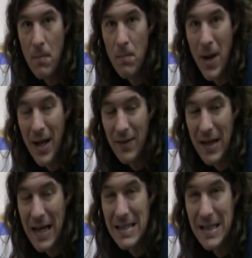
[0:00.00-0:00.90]
But the
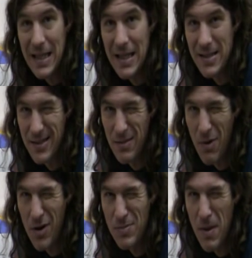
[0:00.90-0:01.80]
nice thing is, is
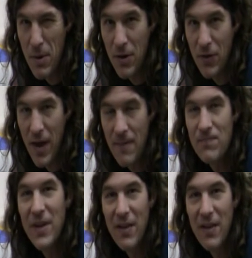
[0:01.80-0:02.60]
tomorrow's my birthday